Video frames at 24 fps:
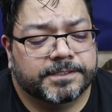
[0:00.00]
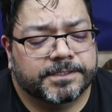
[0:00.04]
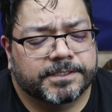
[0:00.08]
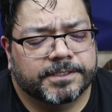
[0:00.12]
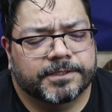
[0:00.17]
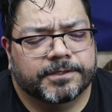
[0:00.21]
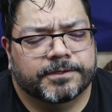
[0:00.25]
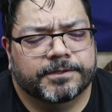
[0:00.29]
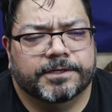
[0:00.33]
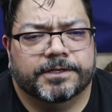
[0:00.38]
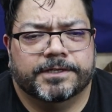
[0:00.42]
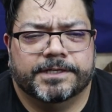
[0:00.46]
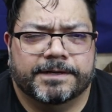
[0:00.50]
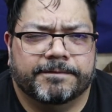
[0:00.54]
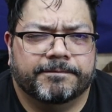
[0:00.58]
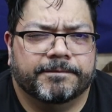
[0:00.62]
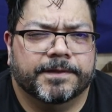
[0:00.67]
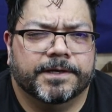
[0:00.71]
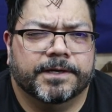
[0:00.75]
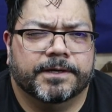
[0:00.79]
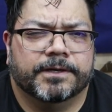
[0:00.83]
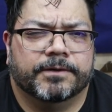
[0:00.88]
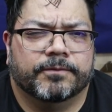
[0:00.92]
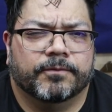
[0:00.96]
So you're
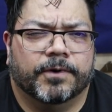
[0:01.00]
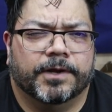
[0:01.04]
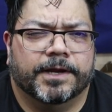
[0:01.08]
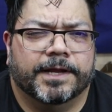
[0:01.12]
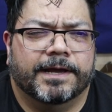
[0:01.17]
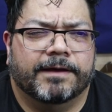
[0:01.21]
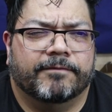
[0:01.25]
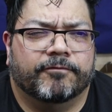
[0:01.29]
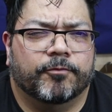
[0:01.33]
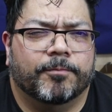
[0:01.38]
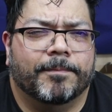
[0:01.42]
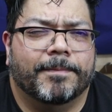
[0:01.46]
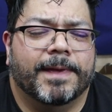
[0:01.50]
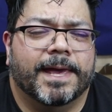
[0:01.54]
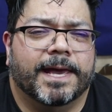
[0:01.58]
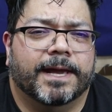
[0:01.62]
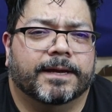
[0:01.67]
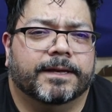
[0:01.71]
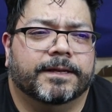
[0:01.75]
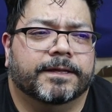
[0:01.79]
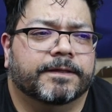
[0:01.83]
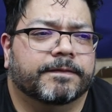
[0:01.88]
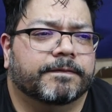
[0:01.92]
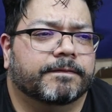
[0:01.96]
definitely going to want to have a
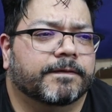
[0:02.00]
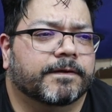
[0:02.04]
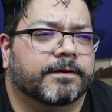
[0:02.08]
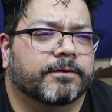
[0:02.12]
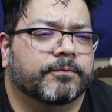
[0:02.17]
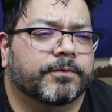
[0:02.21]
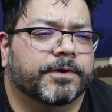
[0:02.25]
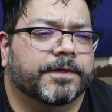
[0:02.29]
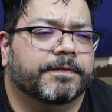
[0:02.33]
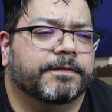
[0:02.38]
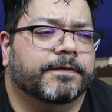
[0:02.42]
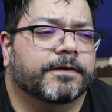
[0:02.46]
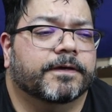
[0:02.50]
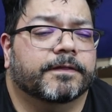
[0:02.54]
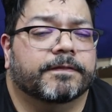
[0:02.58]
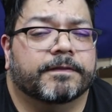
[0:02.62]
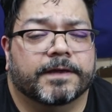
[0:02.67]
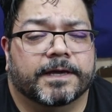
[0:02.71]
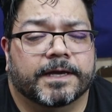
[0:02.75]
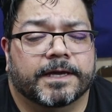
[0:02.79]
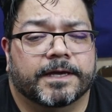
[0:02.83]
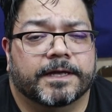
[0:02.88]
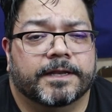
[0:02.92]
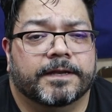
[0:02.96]
magnet there with you at
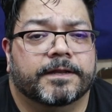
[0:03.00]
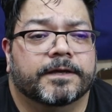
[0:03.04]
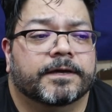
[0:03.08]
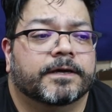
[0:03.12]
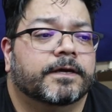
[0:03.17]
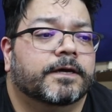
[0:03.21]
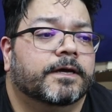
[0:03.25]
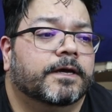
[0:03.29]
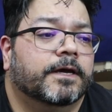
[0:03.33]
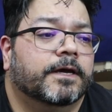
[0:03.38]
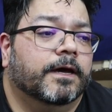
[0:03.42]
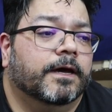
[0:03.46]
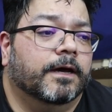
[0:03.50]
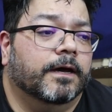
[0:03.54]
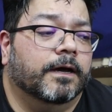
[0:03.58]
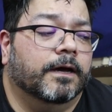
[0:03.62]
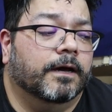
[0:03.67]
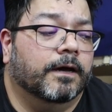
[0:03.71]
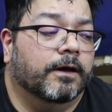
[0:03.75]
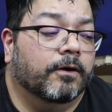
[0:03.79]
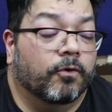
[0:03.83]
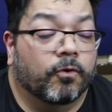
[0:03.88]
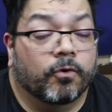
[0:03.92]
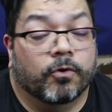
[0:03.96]
the end,
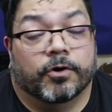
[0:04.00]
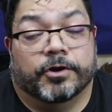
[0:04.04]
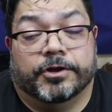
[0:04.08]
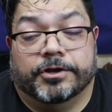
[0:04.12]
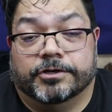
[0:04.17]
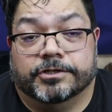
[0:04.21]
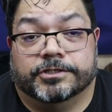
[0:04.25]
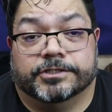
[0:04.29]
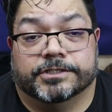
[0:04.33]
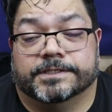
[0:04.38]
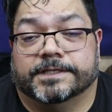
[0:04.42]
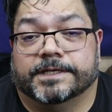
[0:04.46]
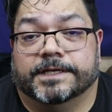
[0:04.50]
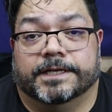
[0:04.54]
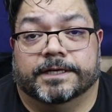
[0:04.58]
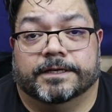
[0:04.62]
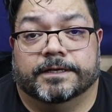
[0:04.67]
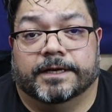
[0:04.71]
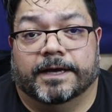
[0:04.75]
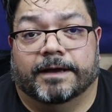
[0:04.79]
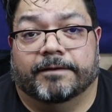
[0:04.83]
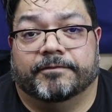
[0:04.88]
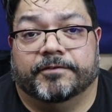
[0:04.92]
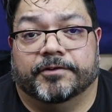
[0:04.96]
uh, or you're just going to
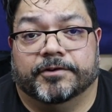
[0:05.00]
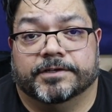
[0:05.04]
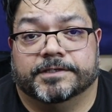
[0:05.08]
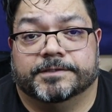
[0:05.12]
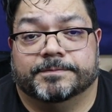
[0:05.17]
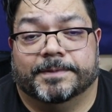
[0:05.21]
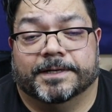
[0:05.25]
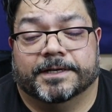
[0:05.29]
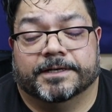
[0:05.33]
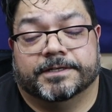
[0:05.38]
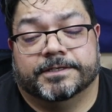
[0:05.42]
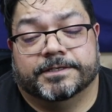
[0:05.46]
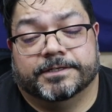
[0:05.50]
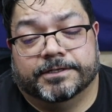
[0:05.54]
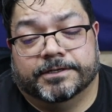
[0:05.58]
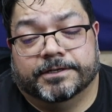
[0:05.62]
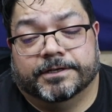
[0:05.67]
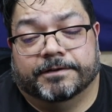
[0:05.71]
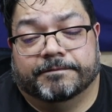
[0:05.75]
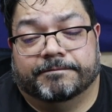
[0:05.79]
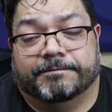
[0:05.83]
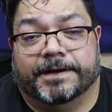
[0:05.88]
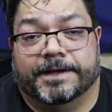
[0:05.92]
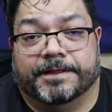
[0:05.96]
have to expect you're
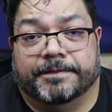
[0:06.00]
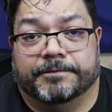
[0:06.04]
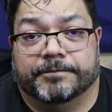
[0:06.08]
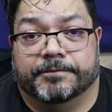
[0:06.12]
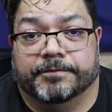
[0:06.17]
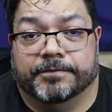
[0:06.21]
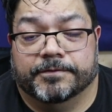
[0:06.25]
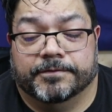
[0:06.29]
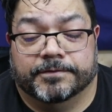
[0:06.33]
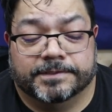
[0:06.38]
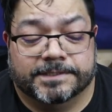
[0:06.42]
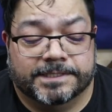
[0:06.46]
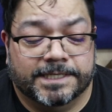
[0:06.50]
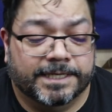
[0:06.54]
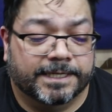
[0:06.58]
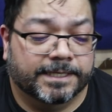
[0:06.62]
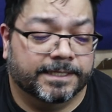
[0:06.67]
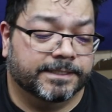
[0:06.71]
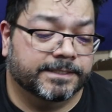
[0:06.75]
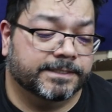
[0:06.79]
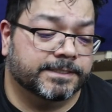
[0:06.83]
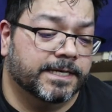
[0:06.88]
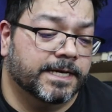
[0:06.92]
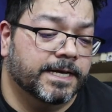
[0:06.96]
going to fight through those
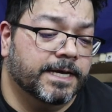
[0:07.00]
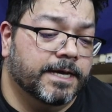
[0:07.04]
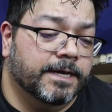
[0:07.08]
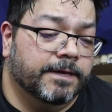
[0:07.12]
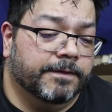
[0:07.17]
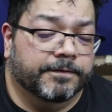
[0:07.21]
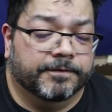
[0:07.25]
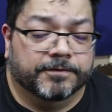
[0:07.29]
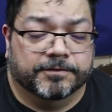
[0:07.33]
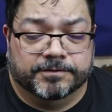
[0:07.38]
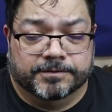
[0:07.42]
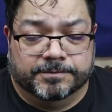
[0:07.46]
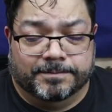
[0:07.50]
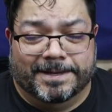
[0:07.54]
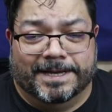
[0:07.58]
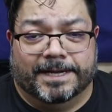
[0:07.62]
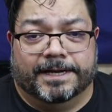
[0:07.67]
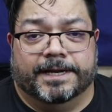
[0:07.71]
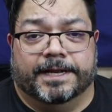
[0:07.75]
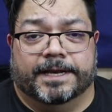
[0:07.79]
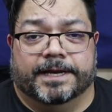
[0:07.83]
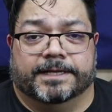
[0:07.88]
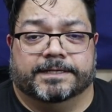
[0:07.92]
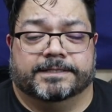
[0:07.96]
sands, those
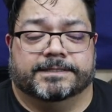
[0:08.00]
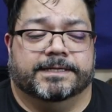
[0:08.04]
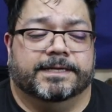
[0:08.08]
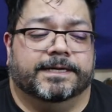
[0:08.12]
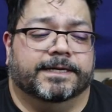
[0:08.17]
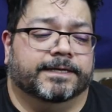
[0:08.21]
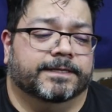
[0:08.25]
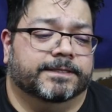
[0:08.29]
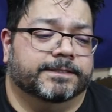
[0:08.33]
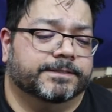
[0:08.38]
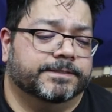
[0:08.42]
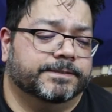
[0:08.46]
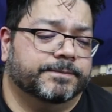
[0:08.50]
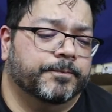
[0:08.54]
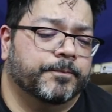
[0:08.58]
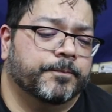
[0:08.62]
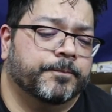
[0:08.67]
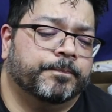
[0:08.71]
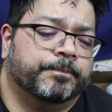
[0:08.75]
magnetic sands.